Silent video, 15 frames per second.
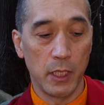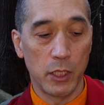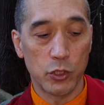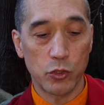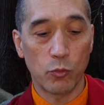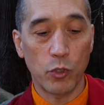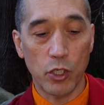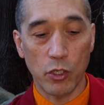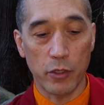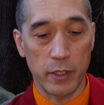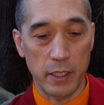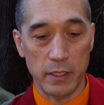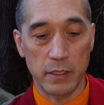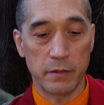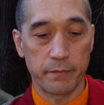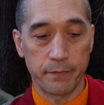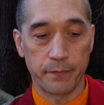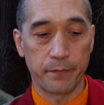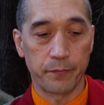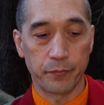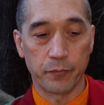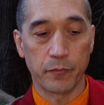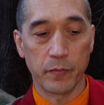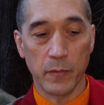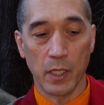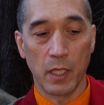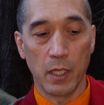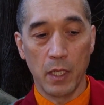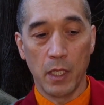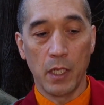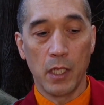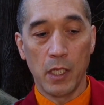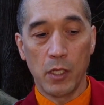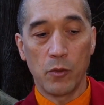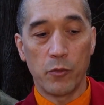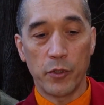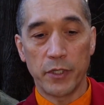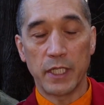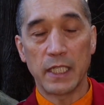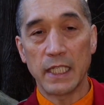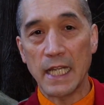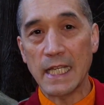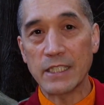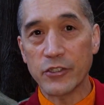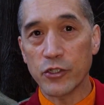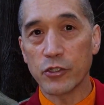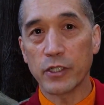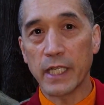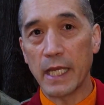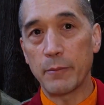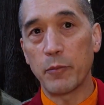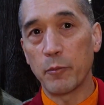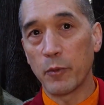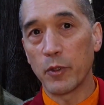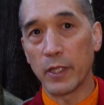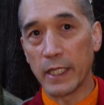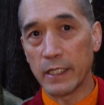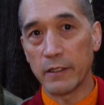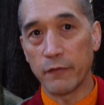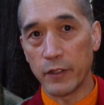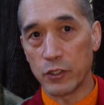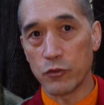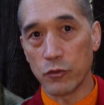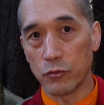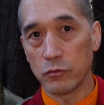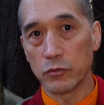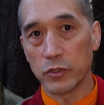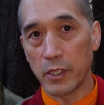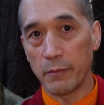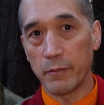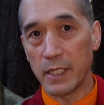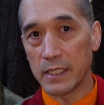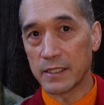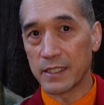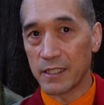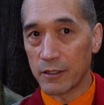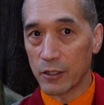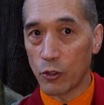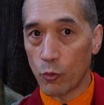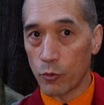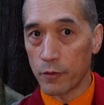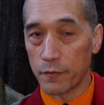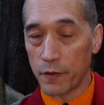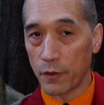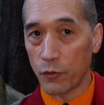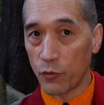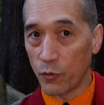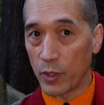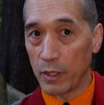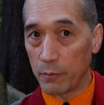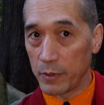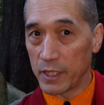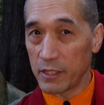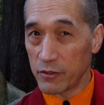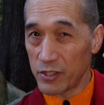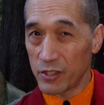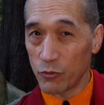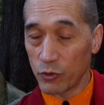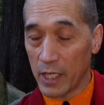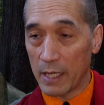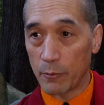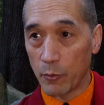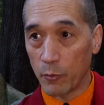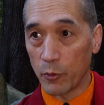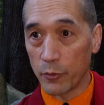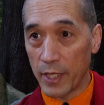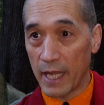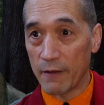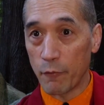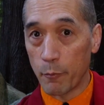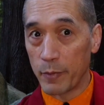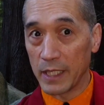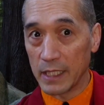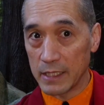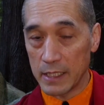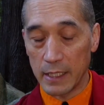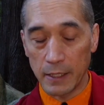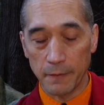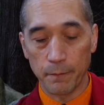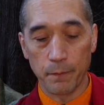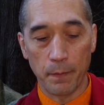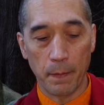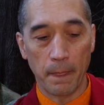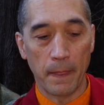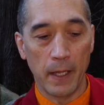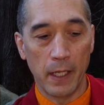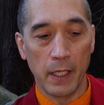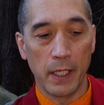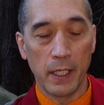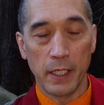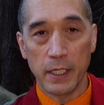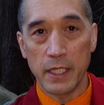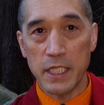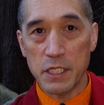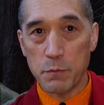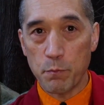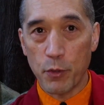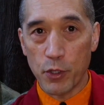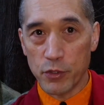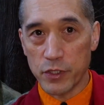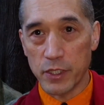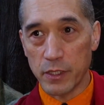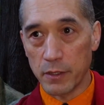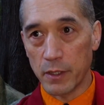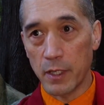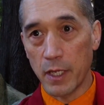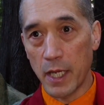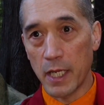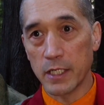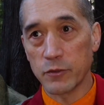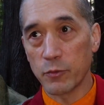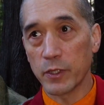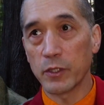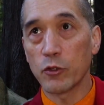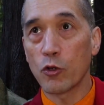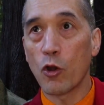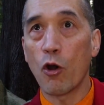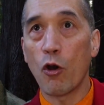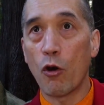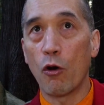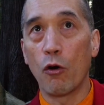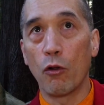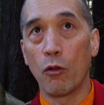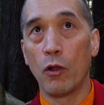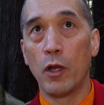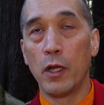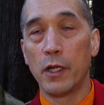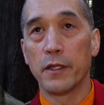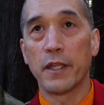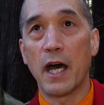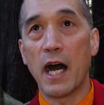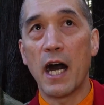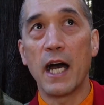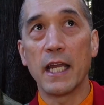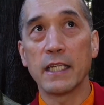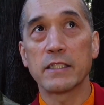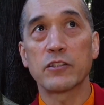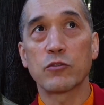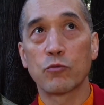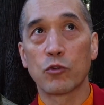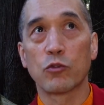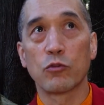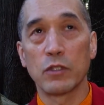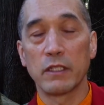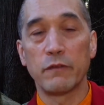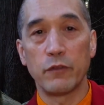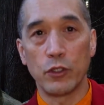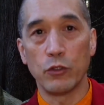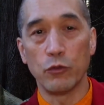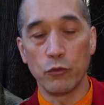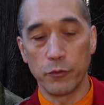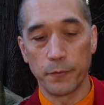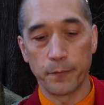So what are these? Well, the lesser capable individual, so that means they're lower of the three, but they're still capable, they have ability. This person has what you call the highest worldly view.